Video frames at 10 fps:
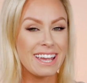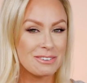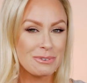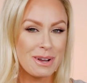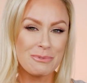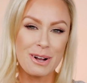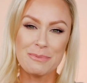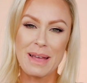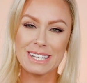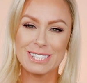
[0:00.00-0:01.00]
Hey everyone,
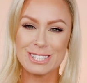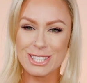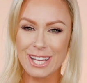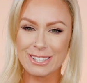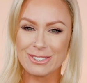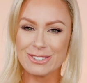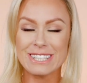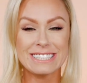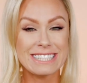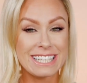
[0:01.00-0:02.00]
welcome back to the channel.
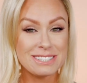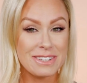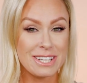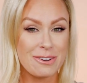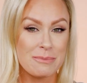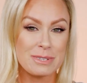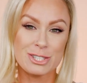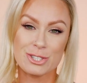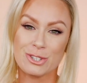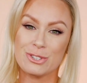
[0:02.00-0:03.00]
In today's video, I'm going
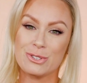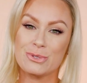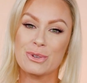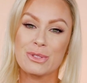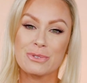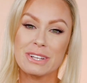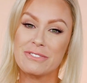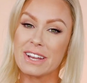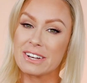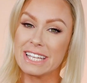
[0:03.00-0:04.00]
to show you 3
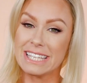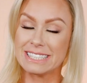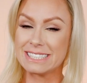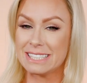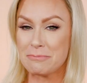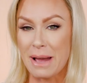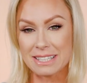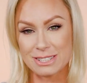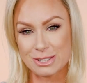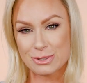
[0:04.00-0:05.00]
very easy
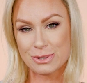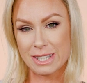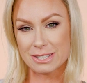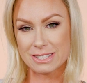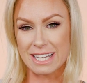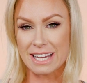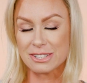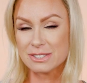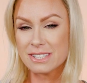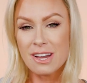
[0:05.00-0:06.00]
back to school
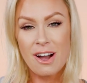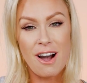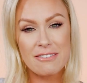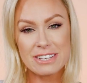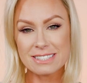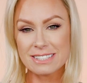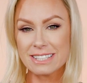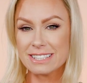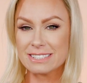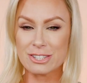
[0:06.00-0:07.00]
hairstyles.
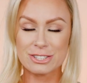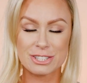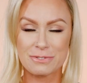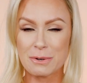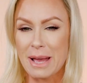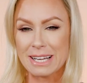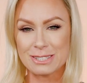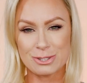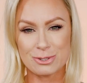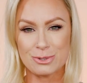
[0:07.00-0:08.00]
Obviously, these aren't just for back
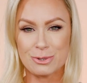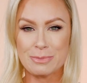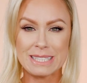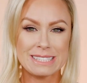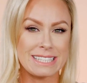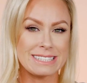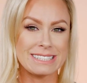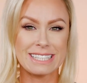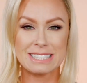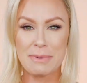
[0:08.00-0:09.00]
to school, but since it's